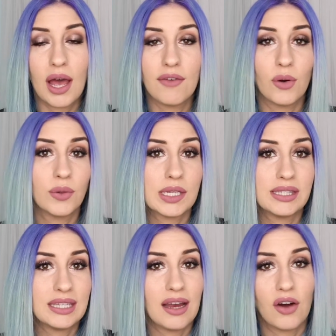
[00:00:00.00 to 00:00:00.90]
I've only
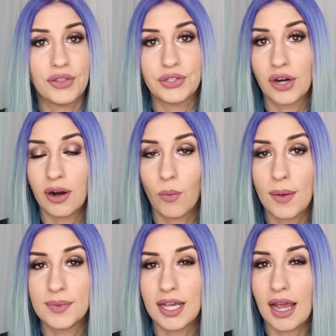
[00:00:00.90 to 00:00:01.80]
seen it on the Tarte
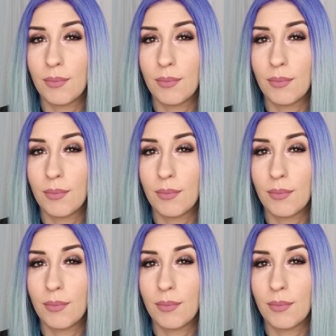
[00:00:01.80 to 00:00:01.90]
website.